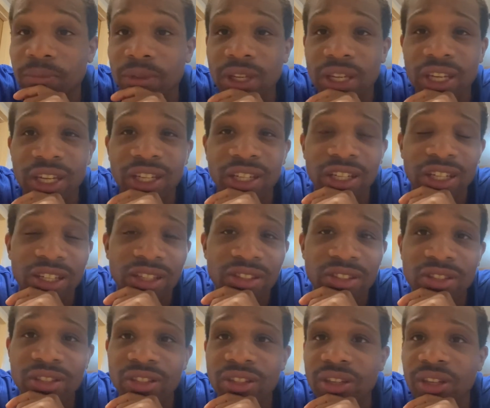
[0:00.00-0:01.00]

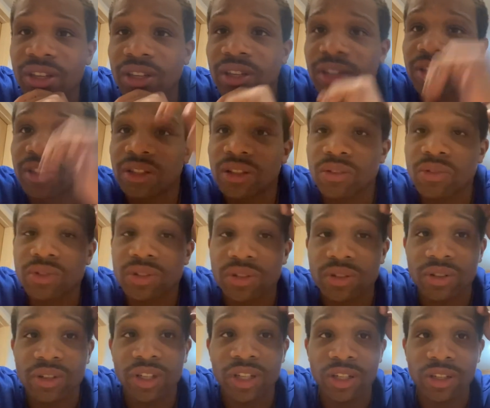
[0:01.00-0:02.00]
edX. And those
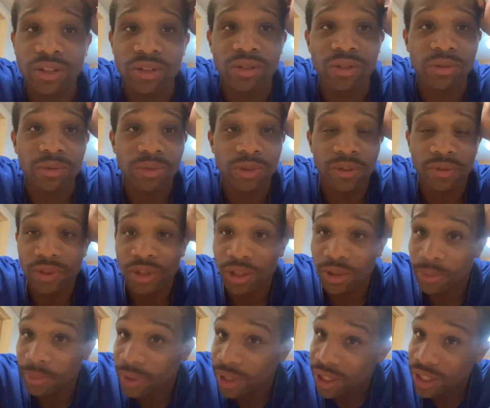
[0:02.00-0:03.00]
are, like, you know,
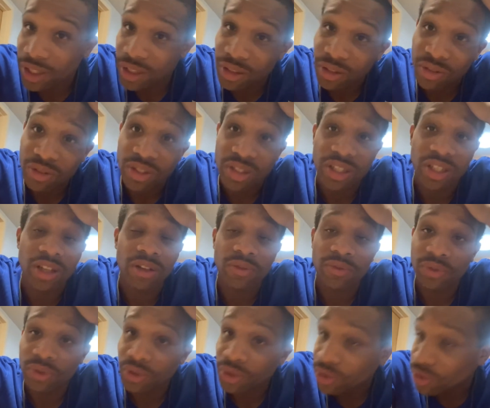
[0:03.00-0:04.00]
developed by, you know,
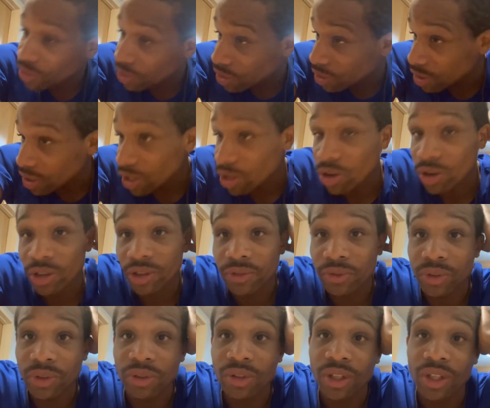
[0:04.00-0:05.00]
Stanford and
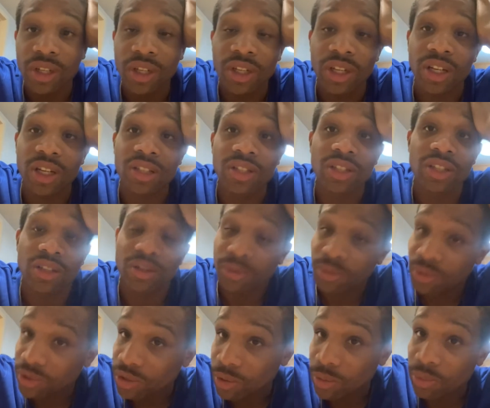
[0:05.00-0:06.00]
Harvard
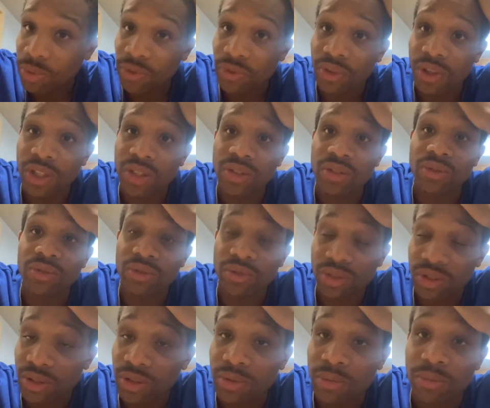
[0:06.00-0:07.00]
educated, you know,
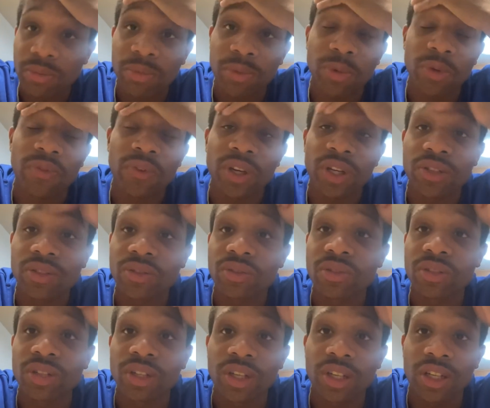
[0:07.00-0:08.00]
professionals and
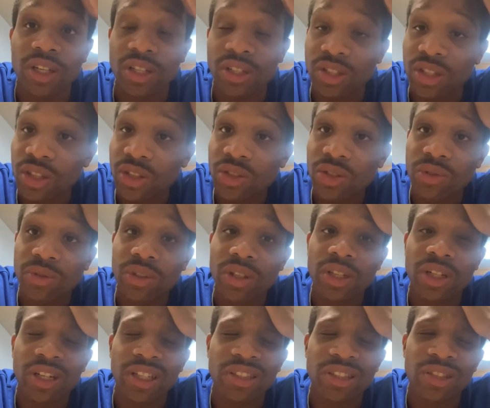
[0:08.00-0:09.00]
professors. And they teach you
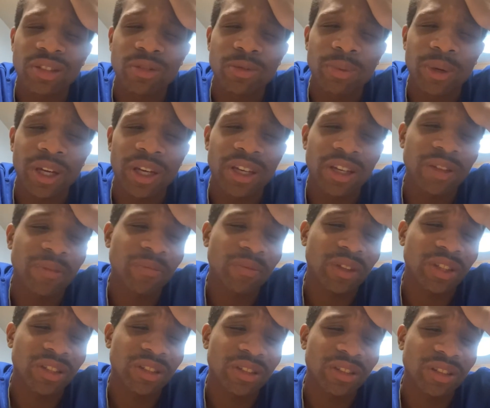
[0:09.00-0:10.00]
it. I think you pay, you
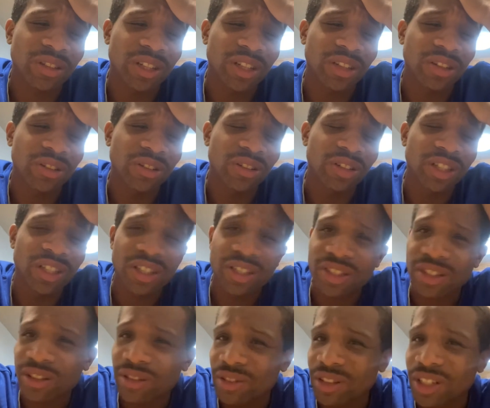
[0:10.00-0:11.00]
know, like
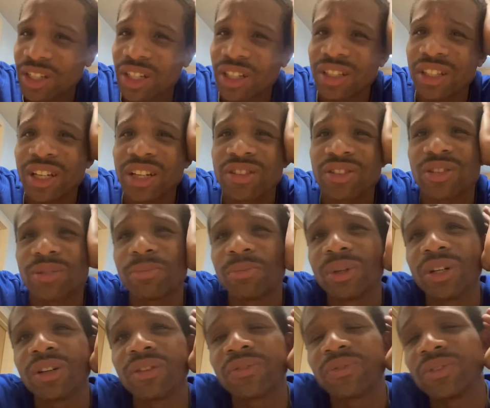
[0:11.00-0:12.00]
$39 to $79 a
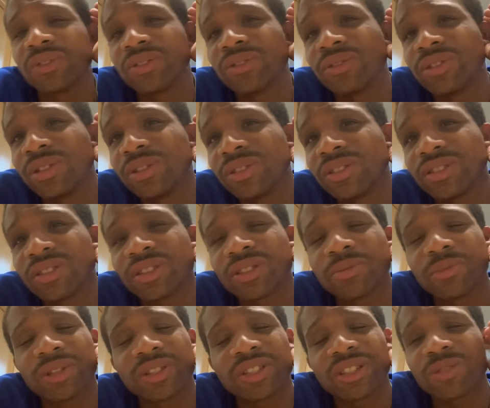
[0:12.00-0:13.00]
month for 3 to
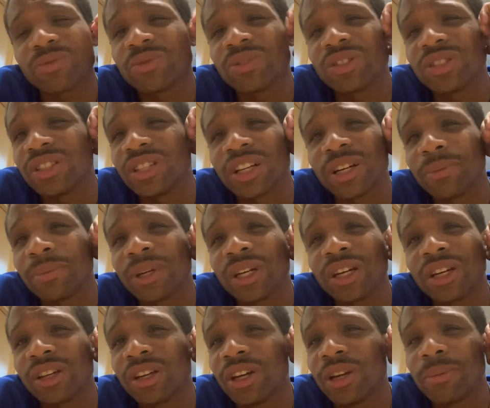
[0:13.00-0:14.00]
6 months. That's which is not
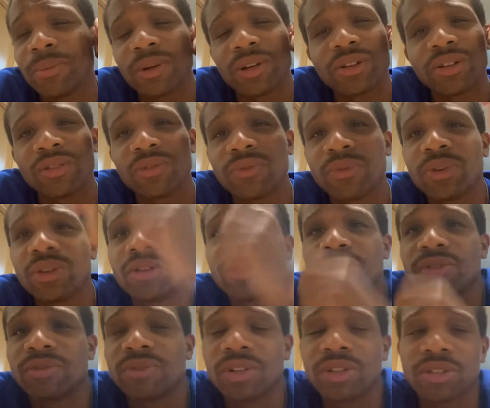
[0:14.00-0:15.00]
bad. Better than a 4-year
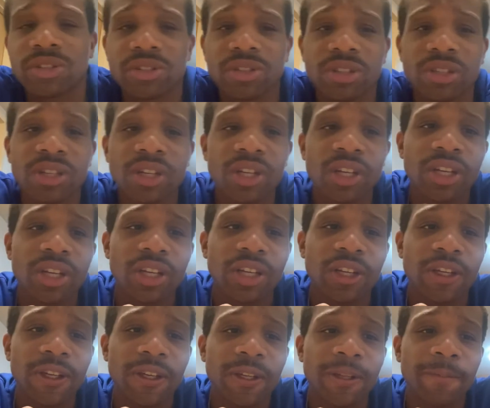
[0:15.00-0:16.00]
university.
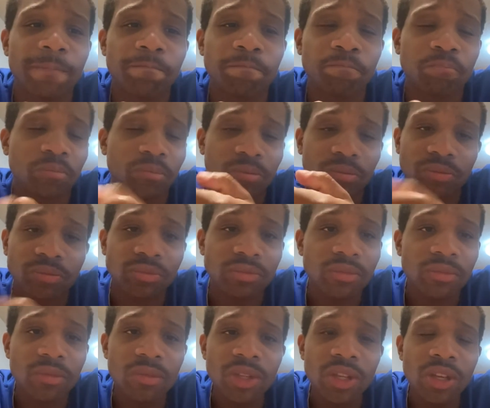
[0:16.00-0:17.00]
And,
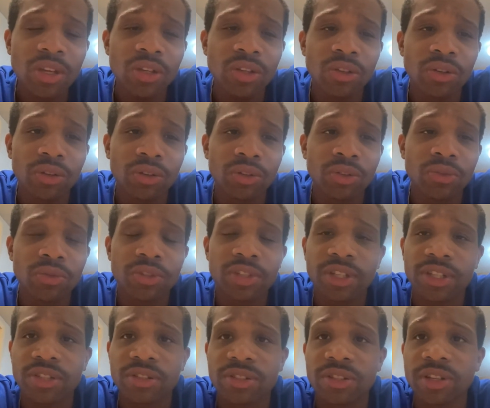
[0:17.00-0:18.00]
you know, you use
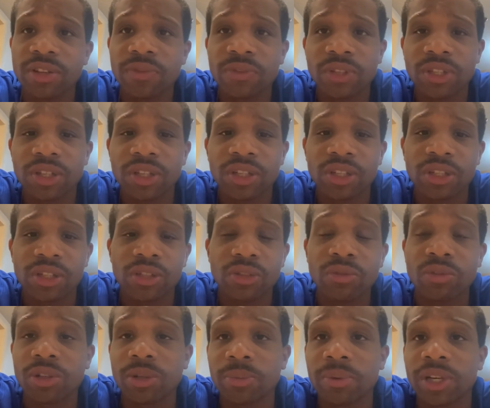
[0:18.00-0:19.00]
that certificate and
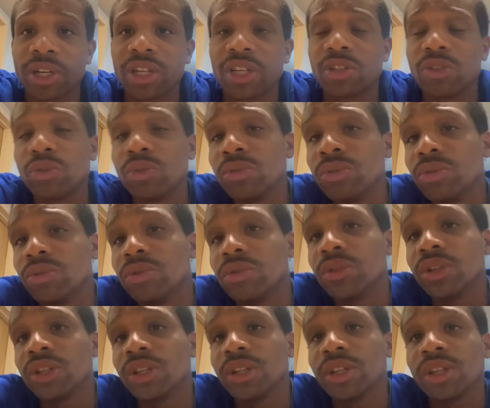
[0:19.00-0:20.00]
you can apply at Google.
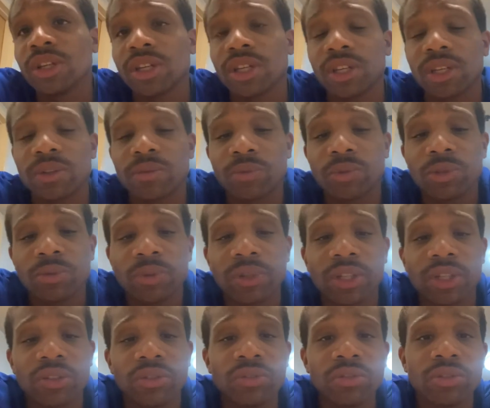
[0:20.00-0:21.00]
And when you
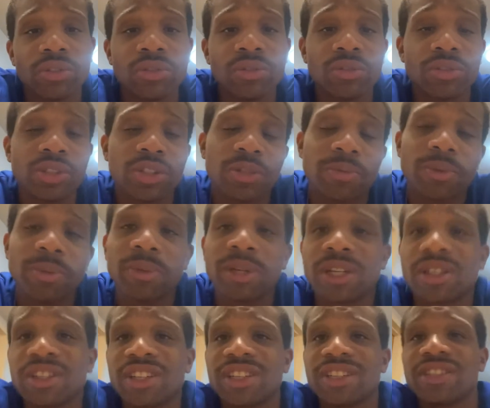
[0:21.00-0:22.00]
apply at Google, you at least be
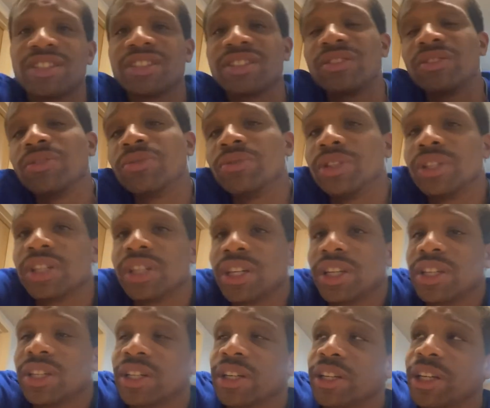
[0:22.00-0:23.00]
making like
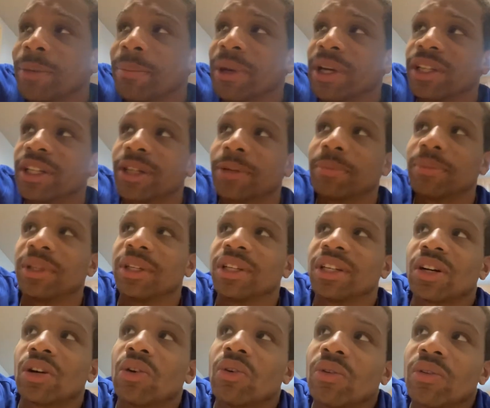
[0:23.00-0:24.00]
$63K. Now, that might not
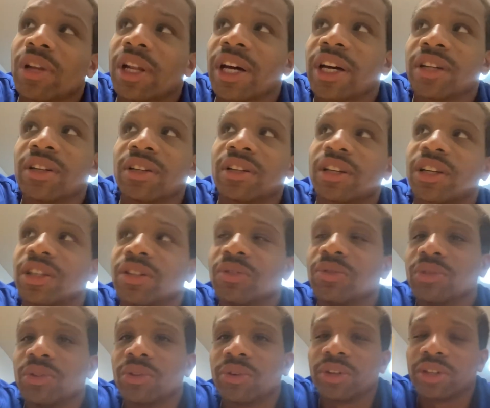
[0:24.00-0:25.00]
be a whole lot in like
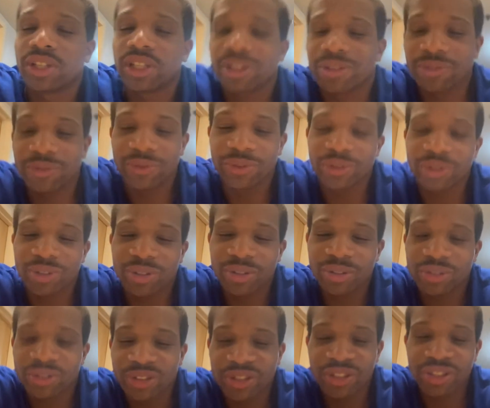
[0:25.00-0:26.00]
New York,
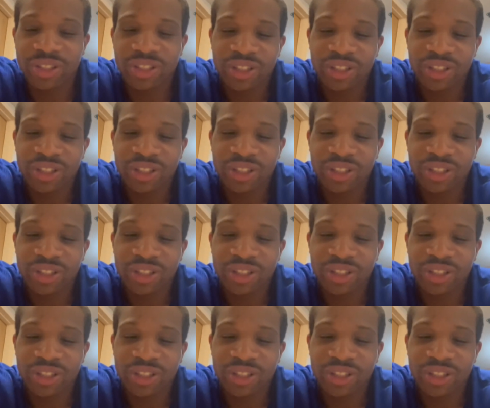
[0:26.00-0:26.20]
California or